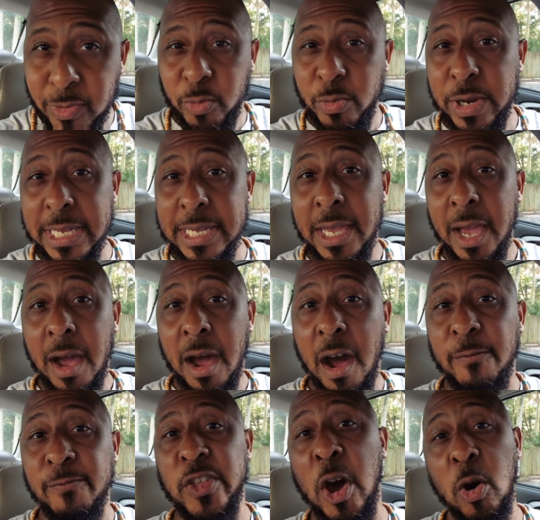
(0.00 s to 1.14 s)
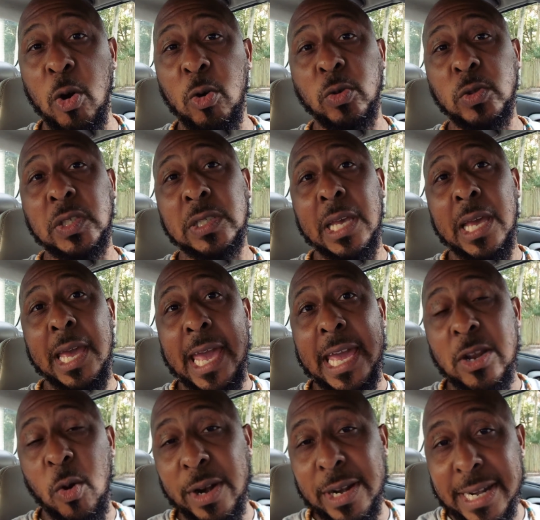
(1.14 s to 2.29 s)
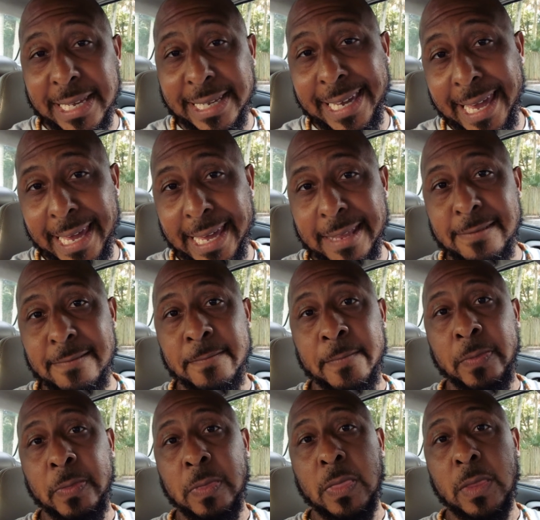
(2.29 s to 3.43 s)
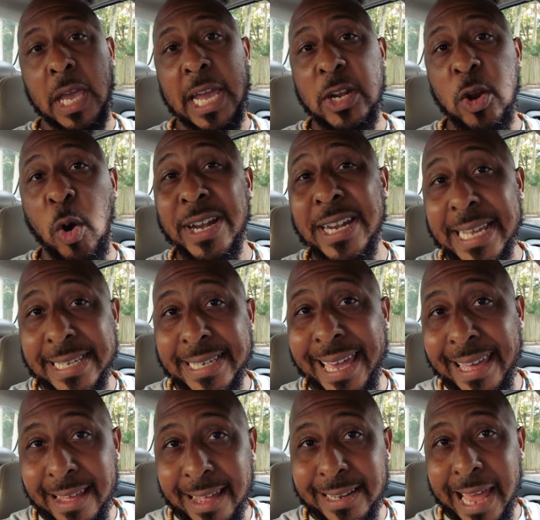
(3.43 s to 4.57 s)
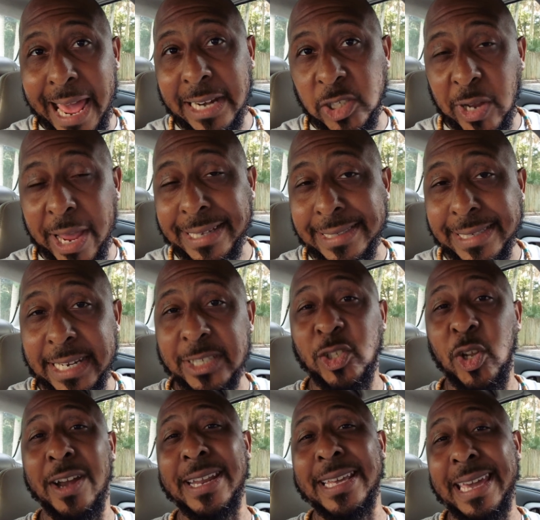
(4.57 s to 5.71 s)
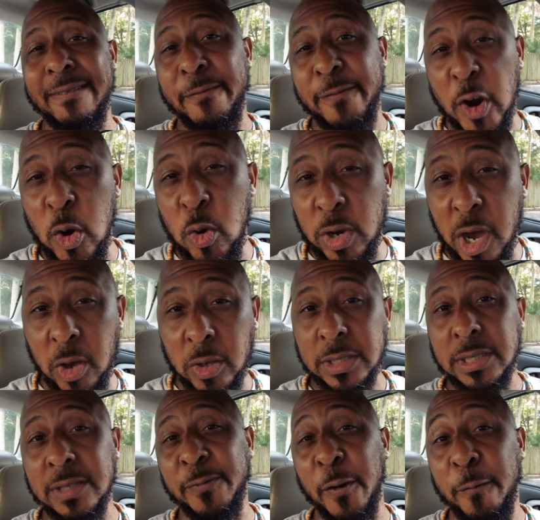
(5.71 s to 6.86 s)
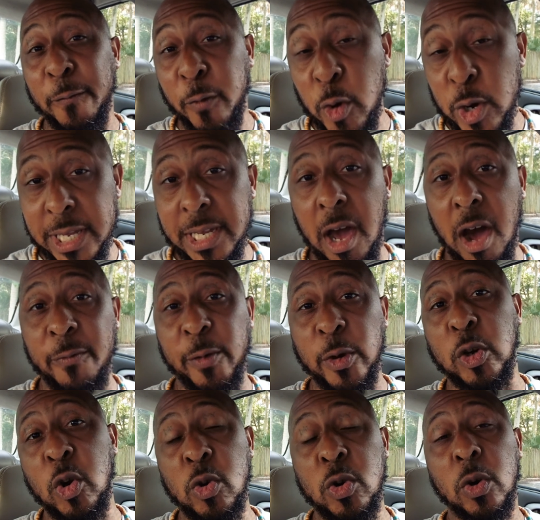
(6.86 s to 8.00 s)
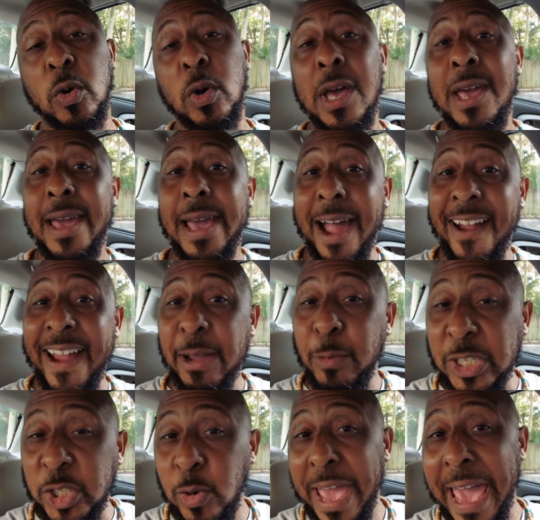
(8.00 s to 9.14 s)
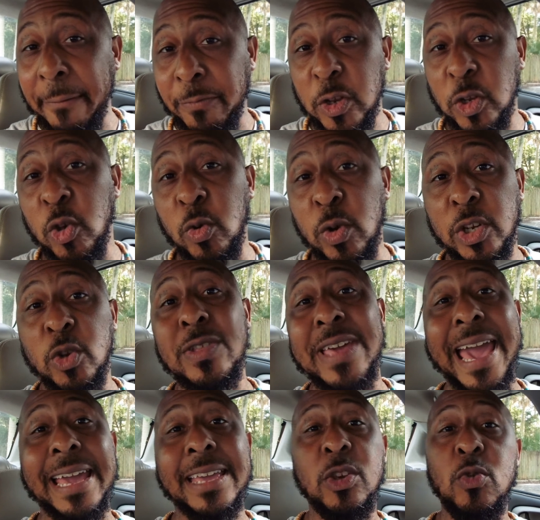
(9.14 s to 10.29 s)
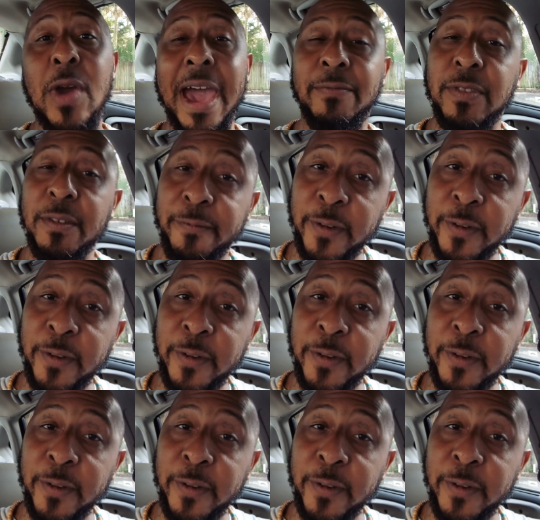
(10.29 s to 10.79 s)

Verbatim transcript: 3 of those in order to get a lot of traction and to start to get phone calls for free off of Google. All right, what you have to do that, you have to